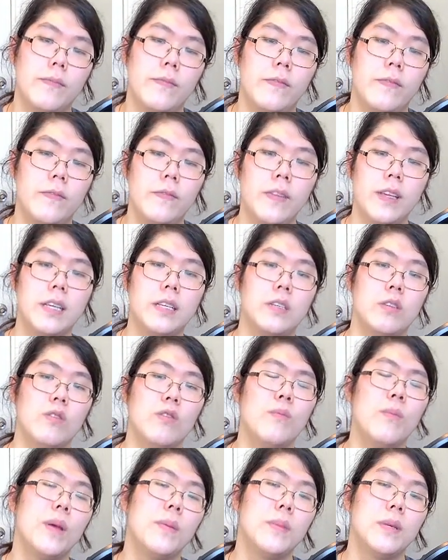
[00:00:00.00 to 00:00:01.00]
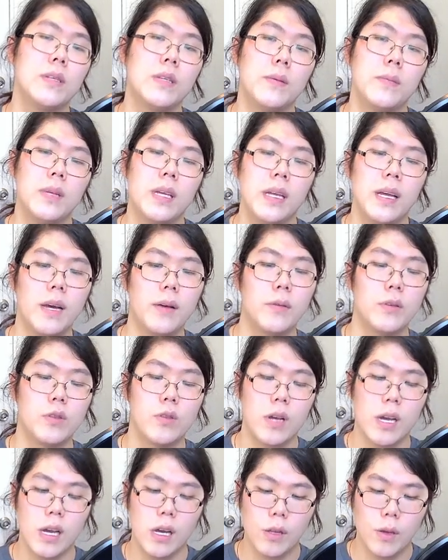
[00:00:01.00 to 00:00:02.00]
V2. Maybe someday I would
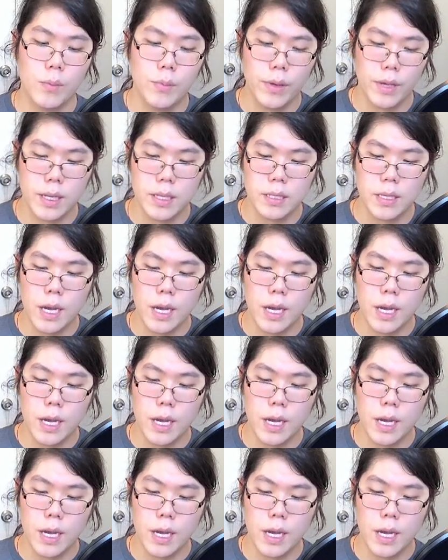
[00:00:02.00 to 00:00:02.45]
try other blades.